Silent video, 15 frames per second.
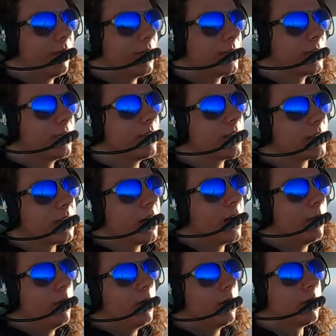I'll start a
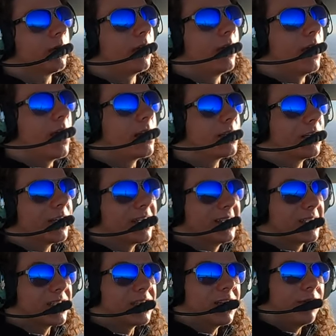timer until I get
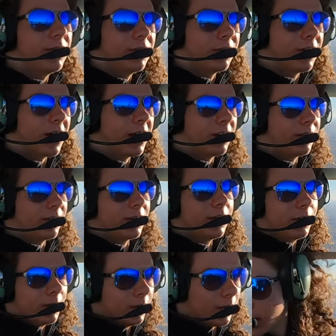to 75,
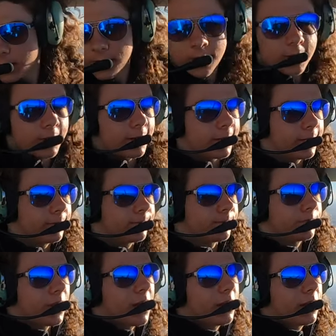um,
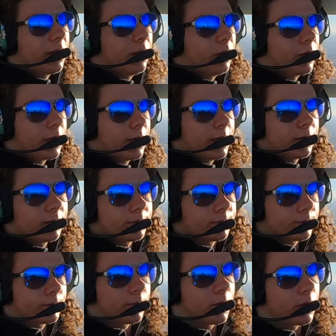and then I'll look at
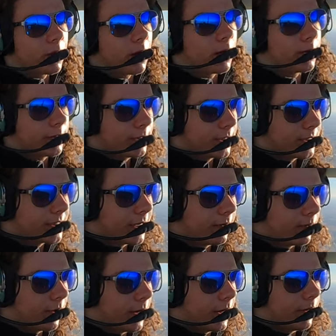uh,
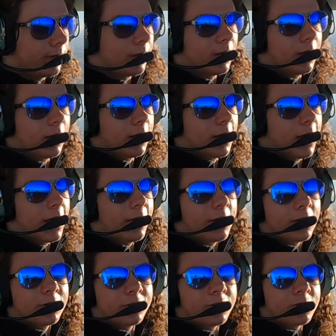descent rate, and then
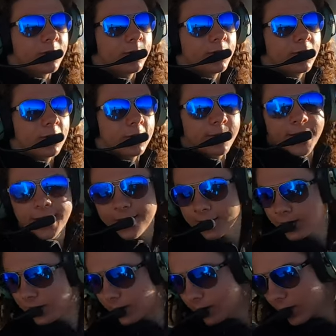I'll do some nerd
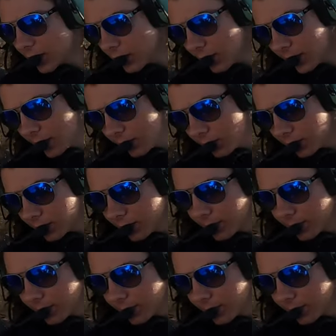math and figure out